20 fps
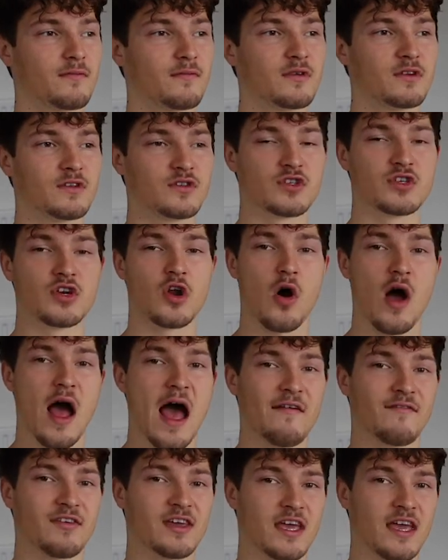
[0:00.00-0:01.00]
just not
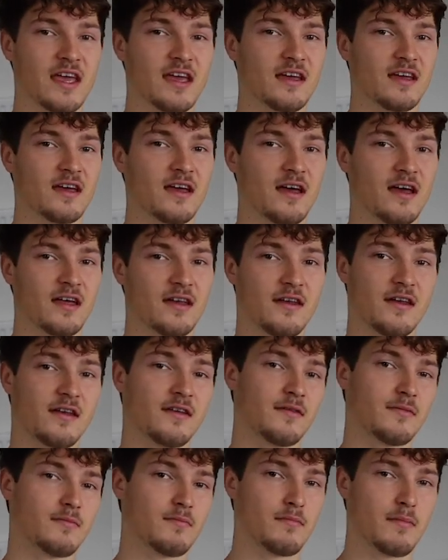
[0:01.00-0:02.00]
having it
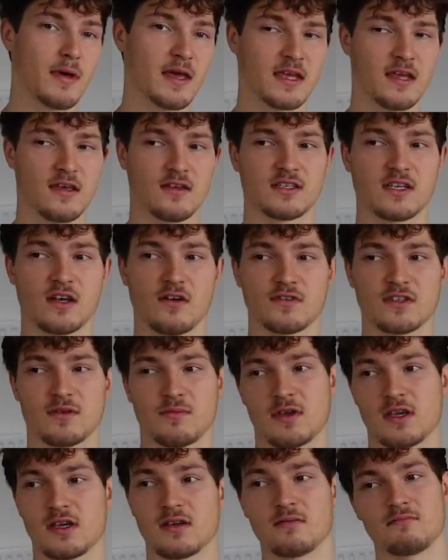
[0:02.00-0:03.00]
and making yourself
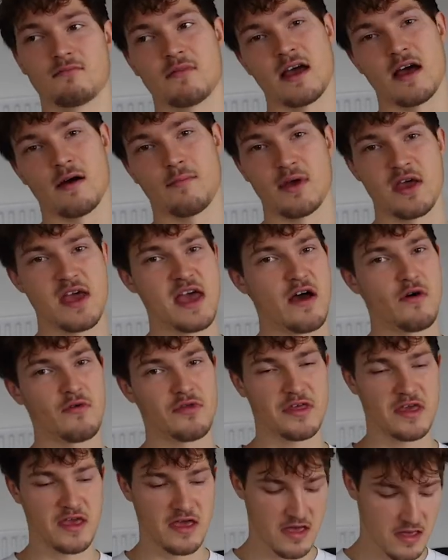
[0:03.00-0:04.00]
something a bit
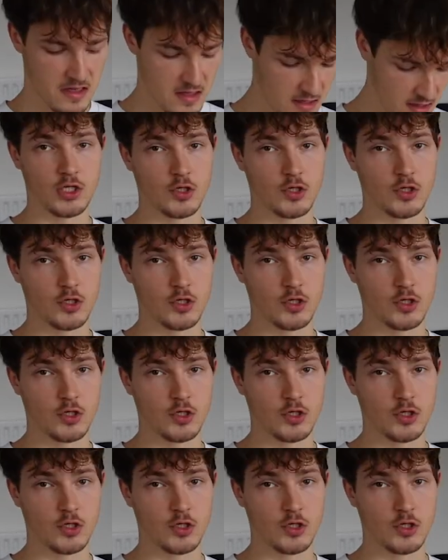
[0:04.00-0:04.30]
healthier.